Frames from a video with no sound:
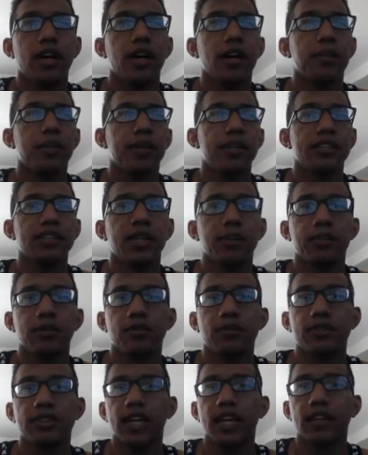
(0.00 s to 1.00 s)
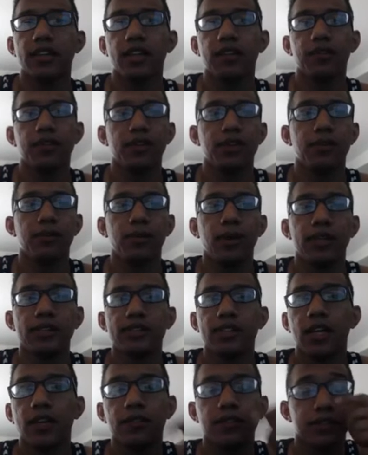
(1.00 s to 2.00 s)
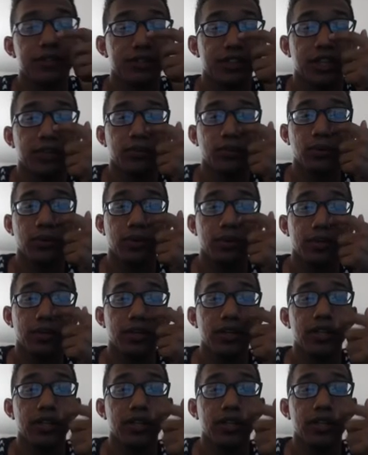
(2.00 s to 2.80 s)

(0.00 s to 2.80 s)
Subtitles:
any type of deck that really runs off their J ruler.